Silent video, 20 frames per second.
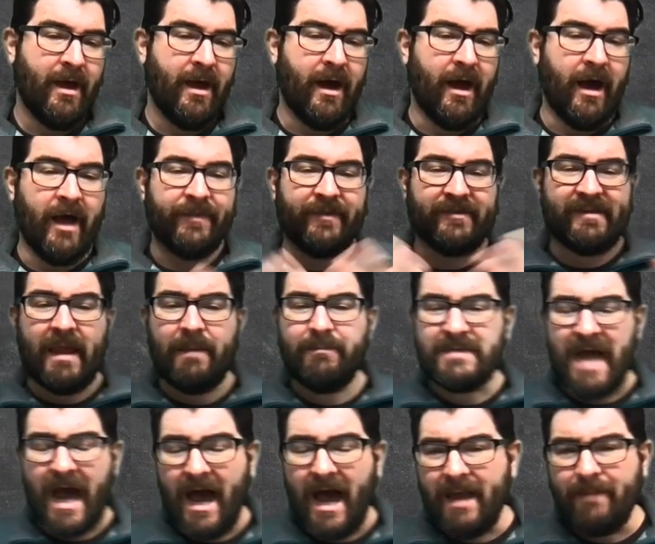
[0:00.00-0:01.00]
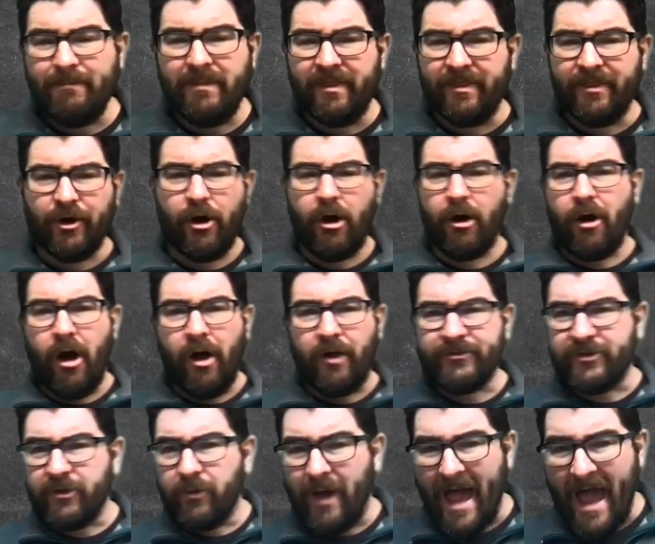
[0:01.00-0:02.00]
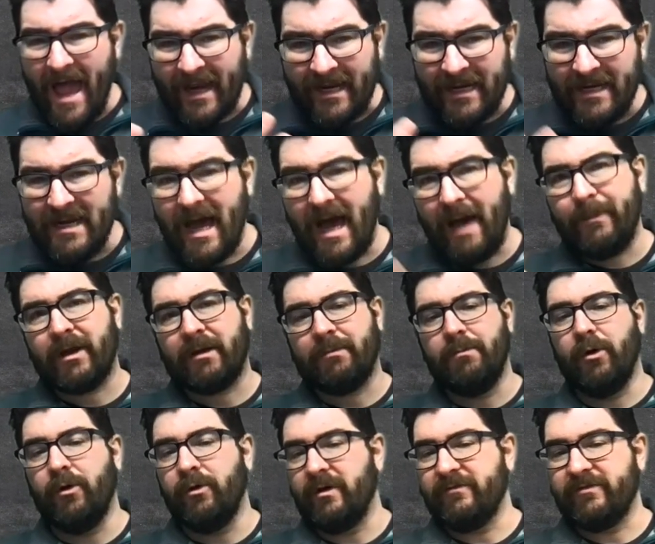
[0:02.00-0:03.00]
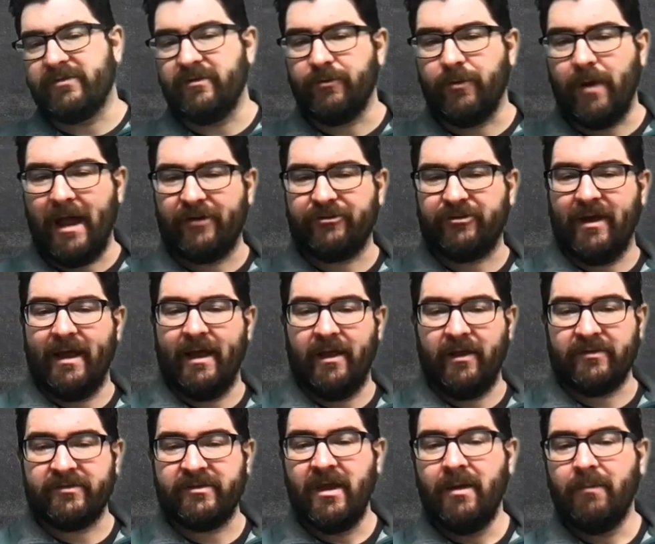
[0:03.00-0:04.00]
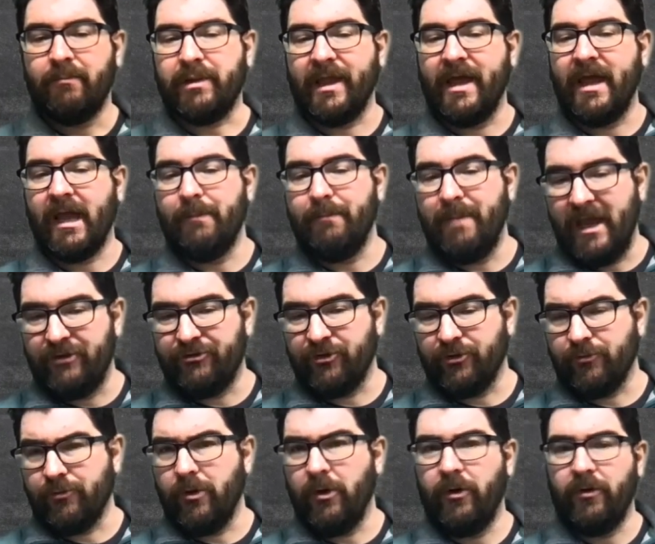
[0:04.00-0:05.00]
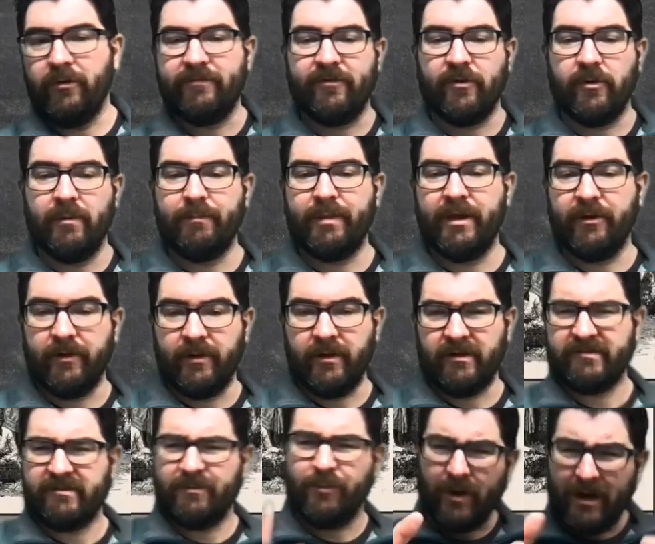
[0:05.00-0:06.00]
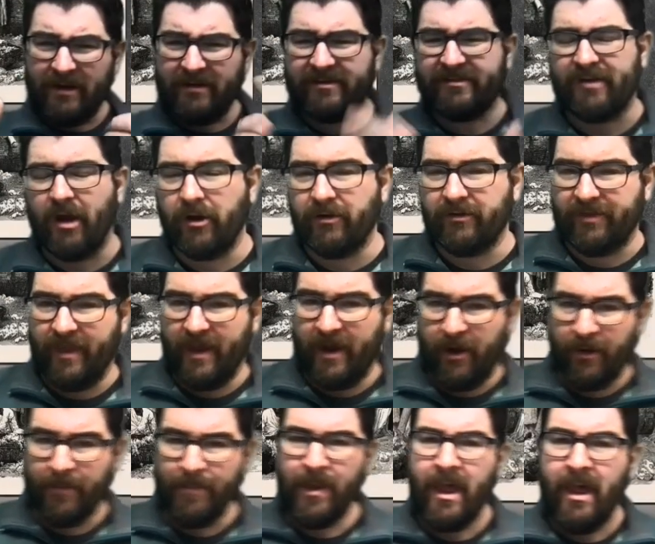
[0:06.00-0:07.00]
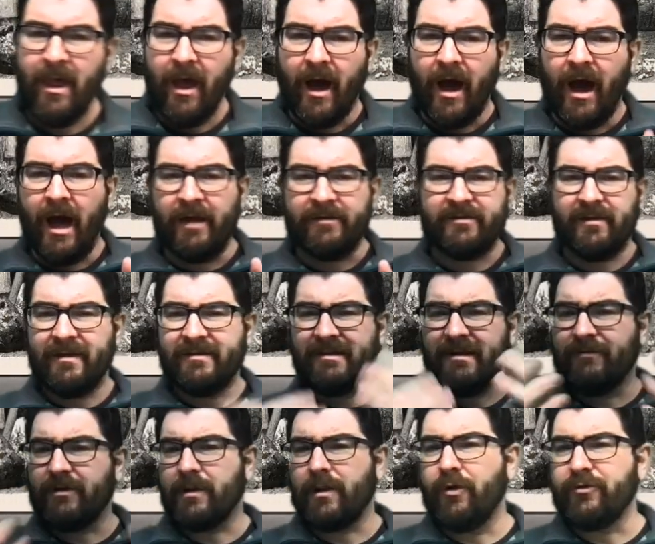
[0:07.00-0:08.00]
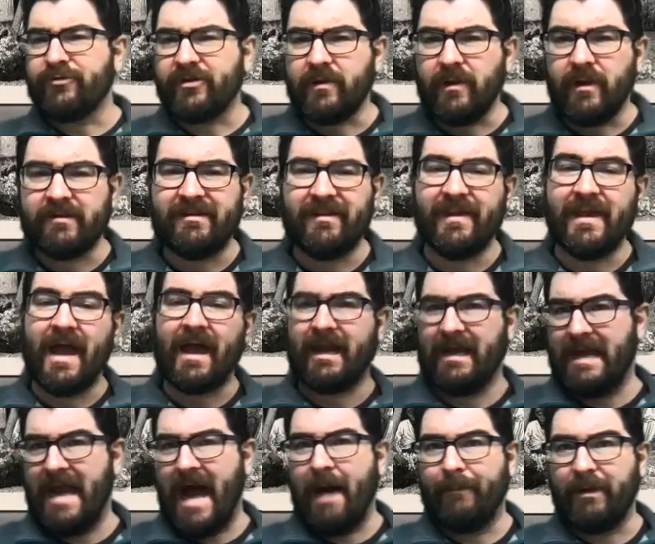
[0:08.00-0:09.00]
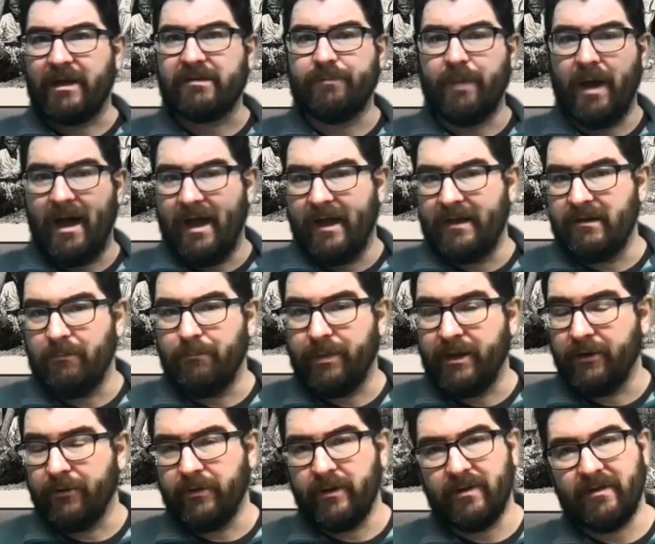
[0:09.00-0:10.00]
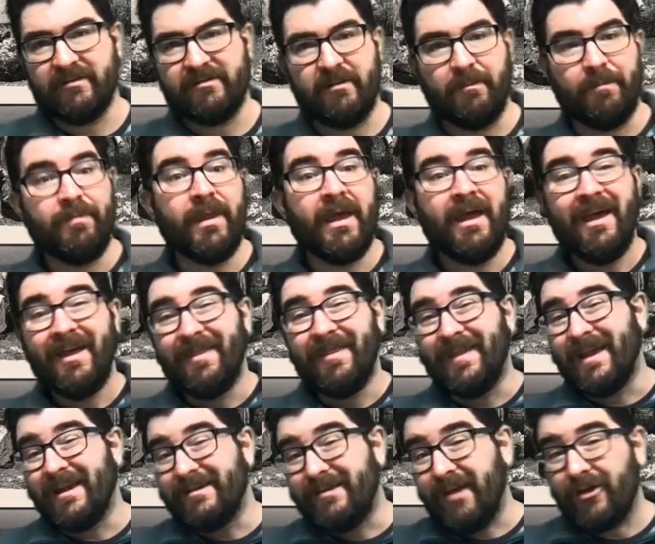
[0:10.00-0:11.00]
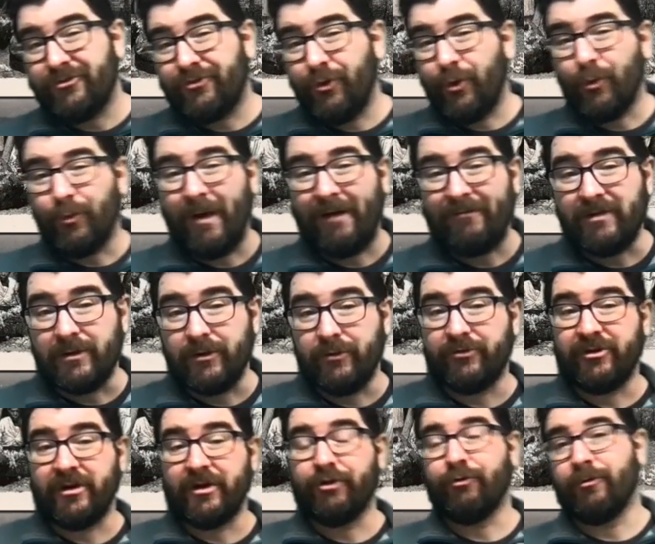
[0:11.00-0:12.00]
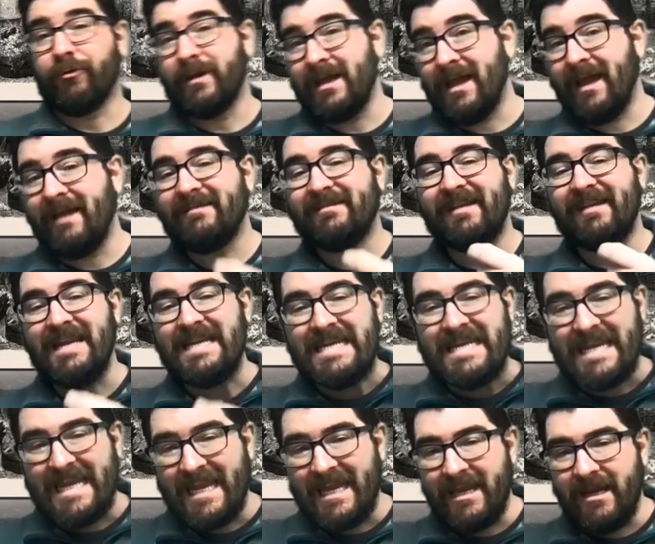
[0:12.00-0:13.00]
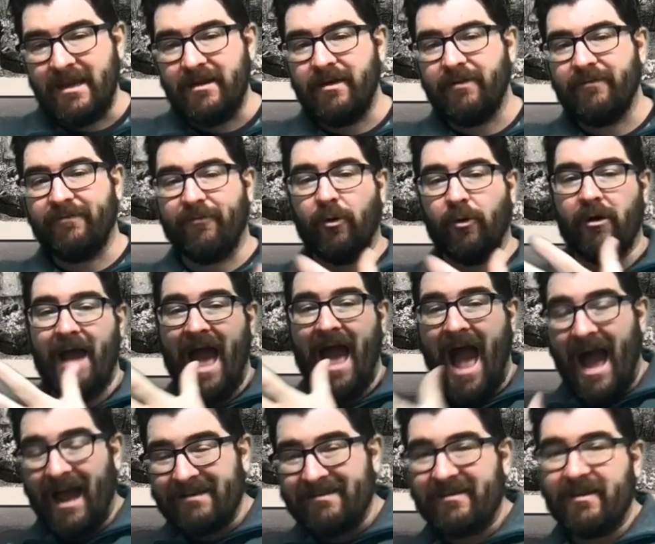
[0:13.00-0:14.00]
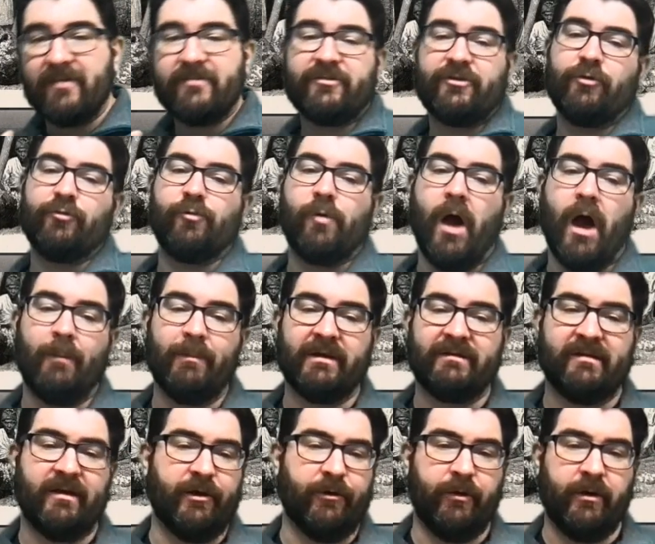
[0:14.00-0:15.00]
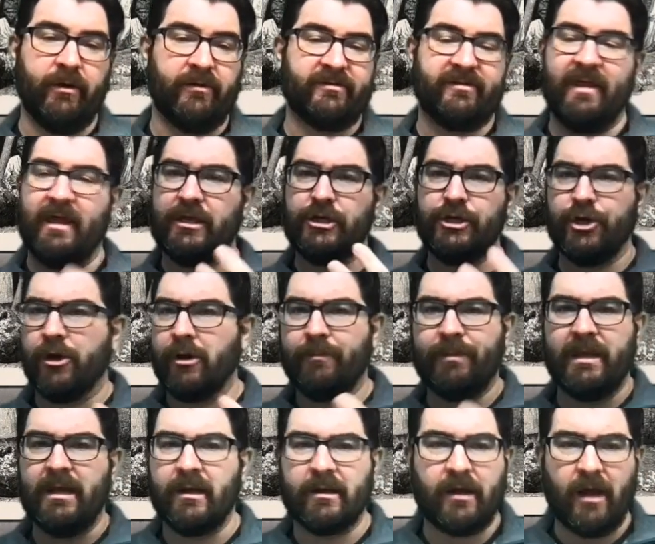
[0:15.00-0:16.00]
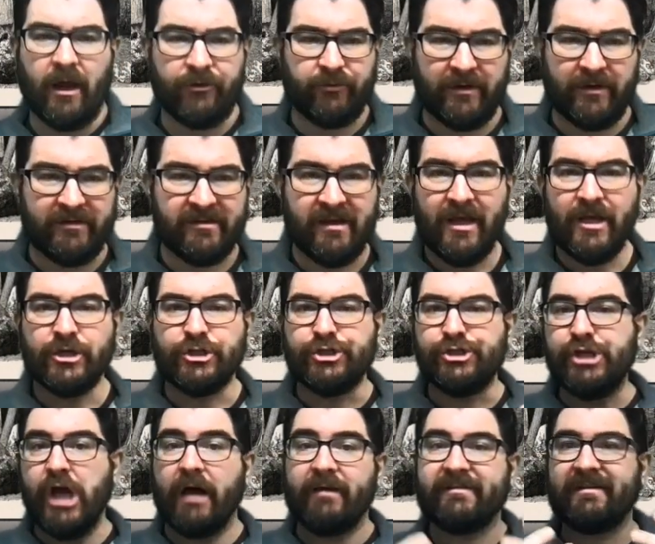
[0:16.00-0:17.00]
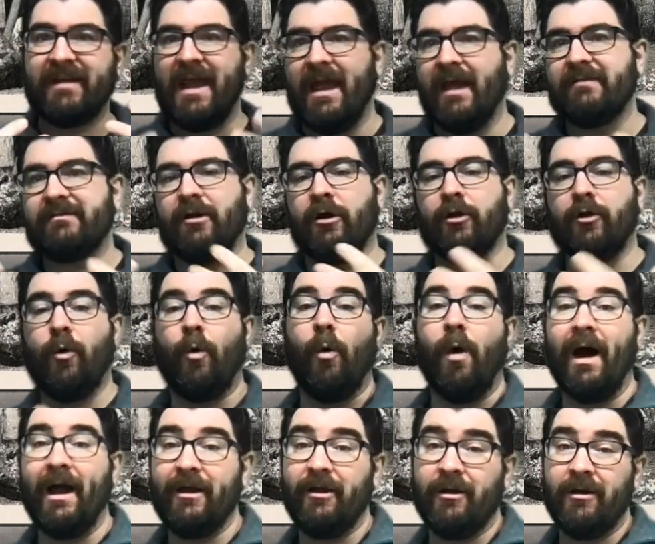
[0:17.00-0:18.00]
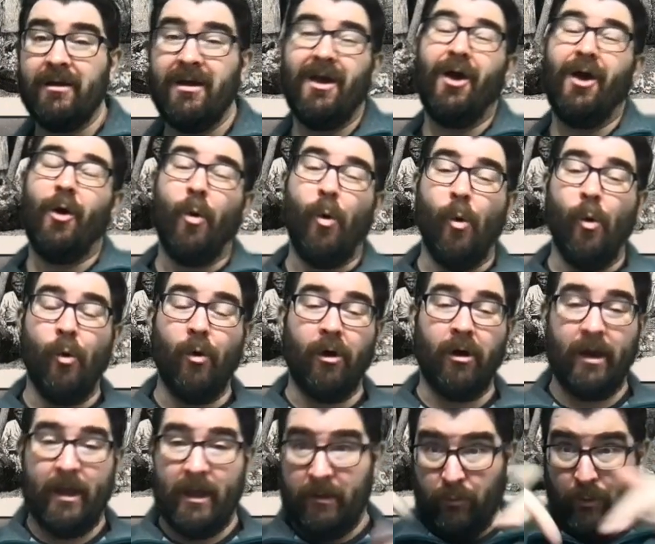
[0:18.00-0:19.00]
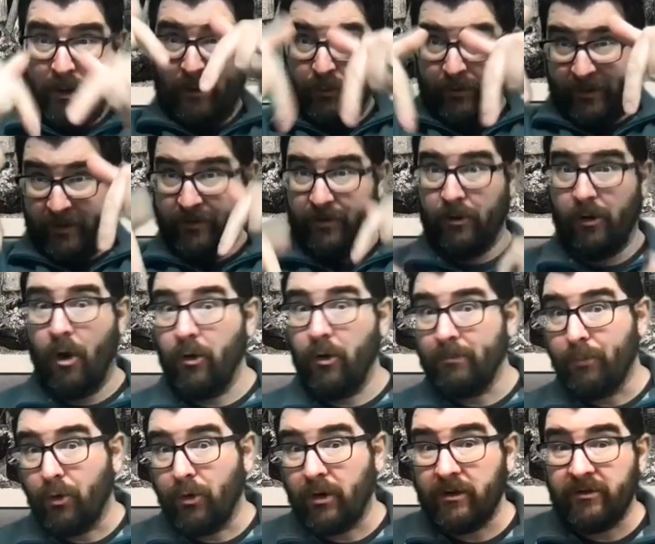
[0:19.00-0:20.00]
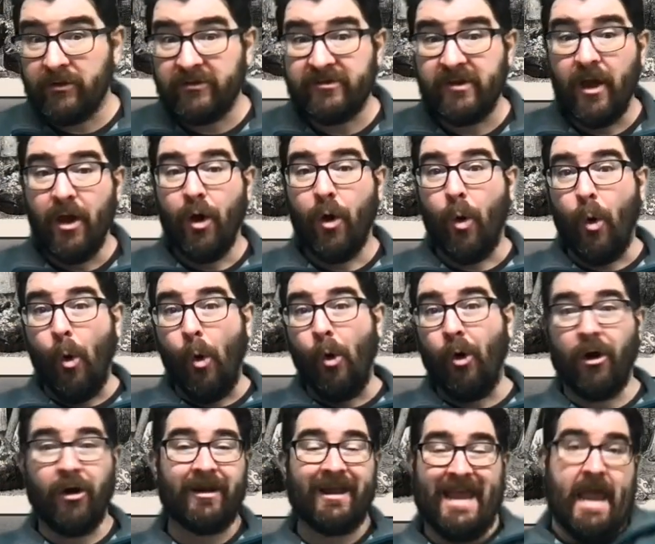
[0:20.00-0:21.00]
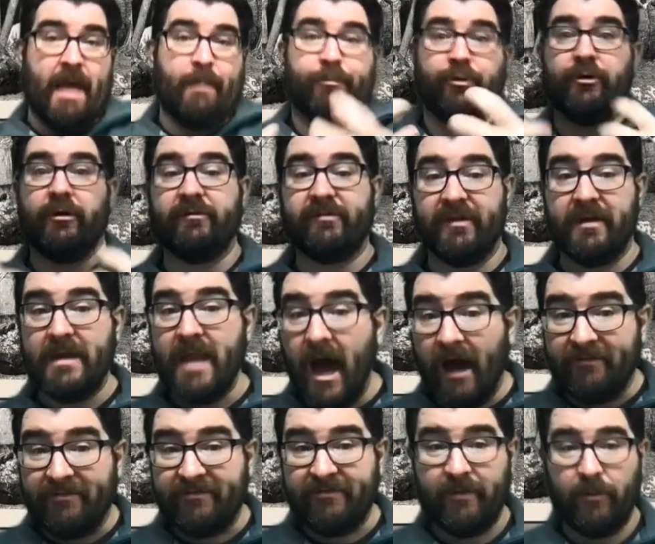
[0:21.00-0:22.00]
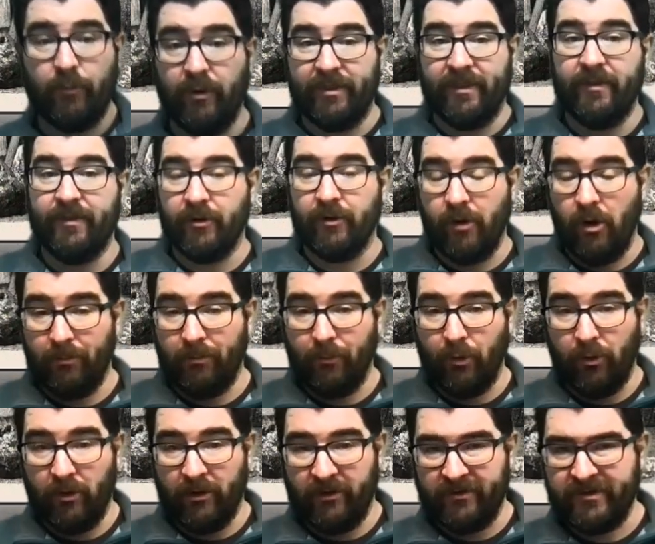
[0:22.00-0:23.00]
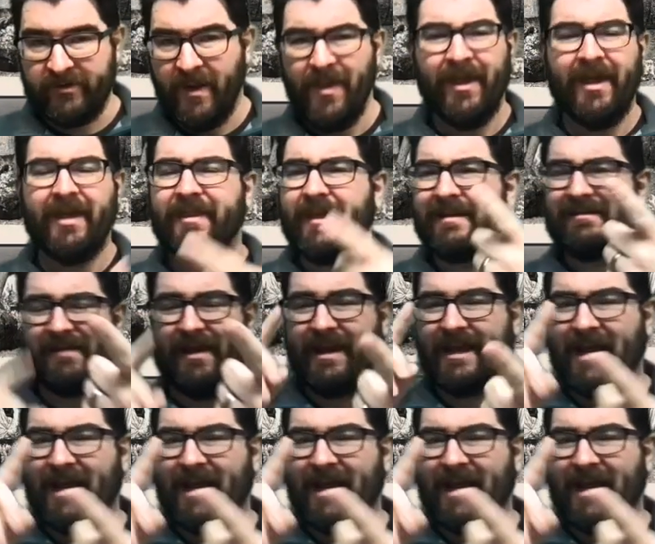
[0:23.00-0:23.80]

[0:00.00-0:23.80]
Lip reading: At the same time, there are also economic motives and rationales playing a major role for imperialism. We're going to start there. So let's give a closer look to the economics behind imperialism. The Industrial Revolution creates a need for access to raw materials that European countries just can't acquire or within their own borders, or can't produce enough within their own borders. Things like